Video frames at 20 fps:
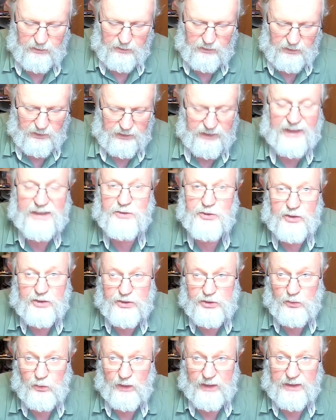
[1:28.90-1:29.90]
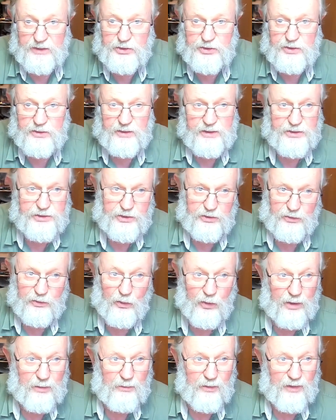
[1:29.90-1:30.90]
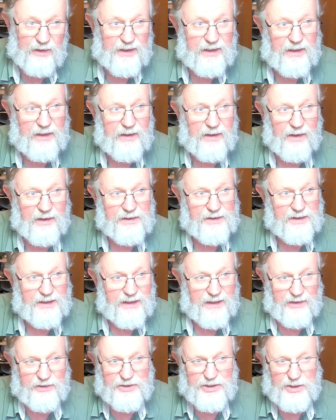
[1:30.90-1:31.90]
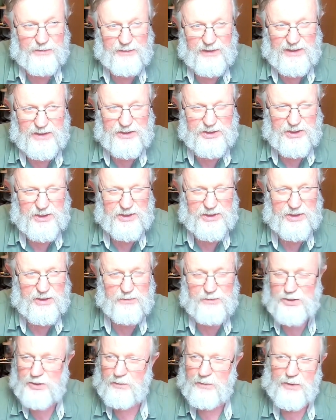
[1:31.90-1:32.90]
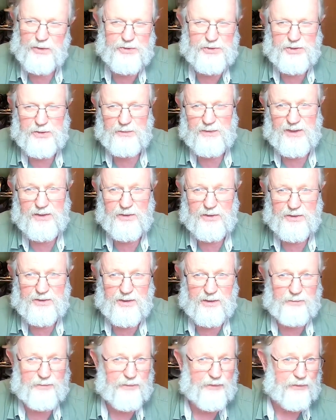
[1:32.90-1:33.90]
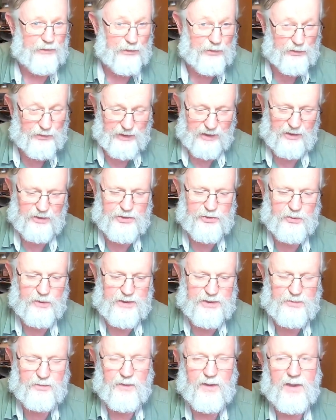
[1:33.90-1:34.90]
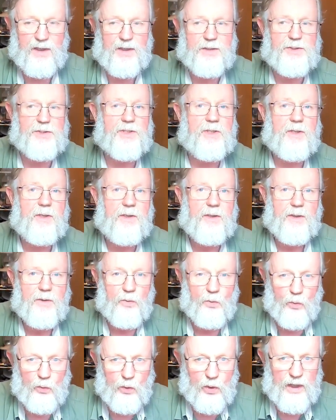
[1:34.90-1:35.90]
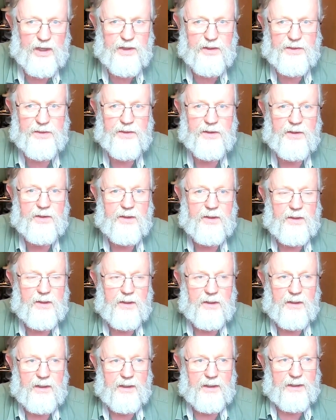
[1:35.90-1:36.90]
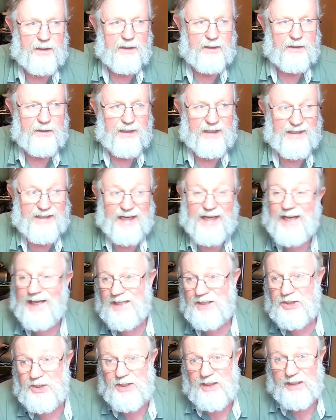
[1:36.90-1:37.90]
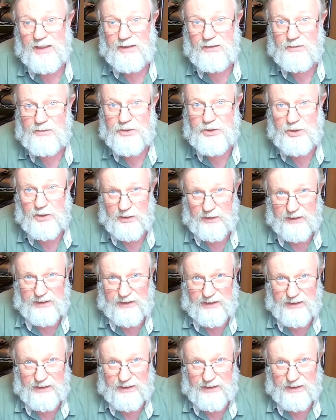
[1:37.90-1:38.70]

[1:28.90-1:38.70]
electric switch. These are normally on the LGB system supposed to be hooked up through their switch box with an AC circuit